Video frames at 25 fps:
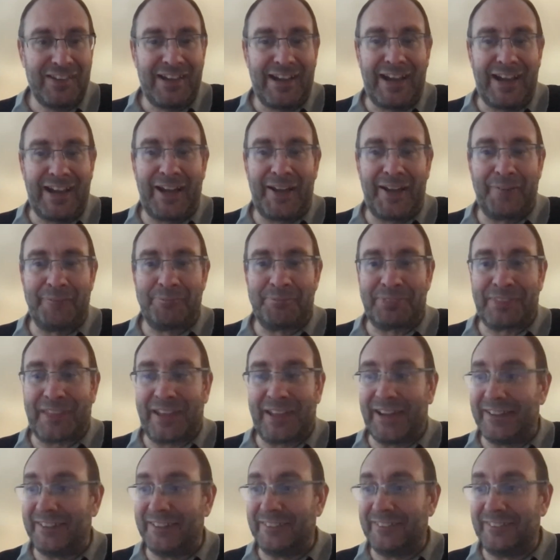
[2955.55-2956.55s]

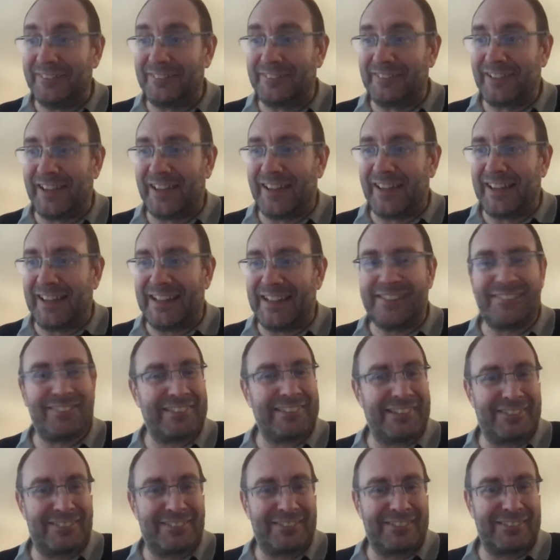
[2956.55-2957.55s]

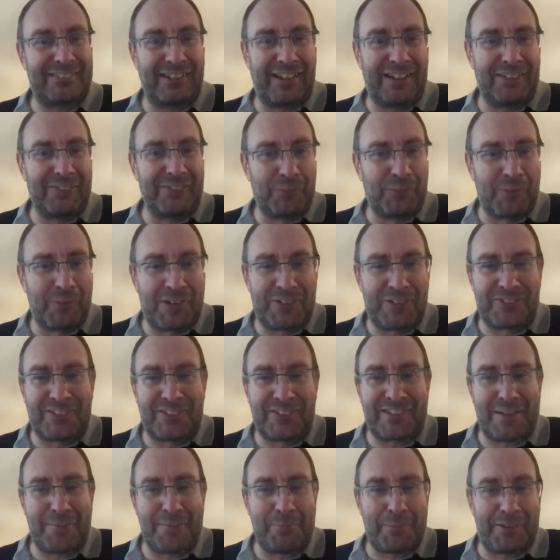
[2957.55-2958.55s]
It's kind of almost
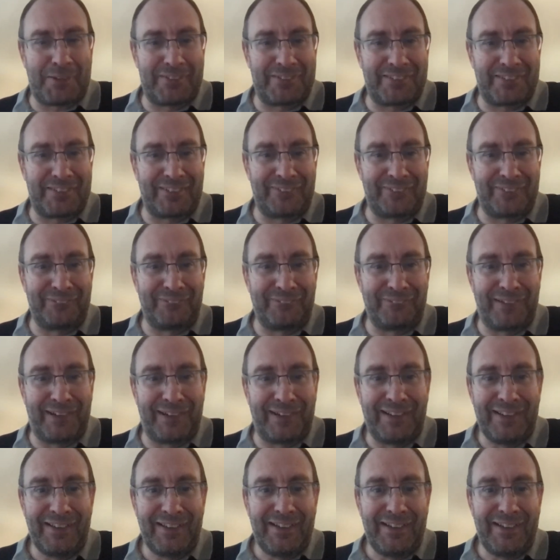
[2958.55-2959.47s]
December, so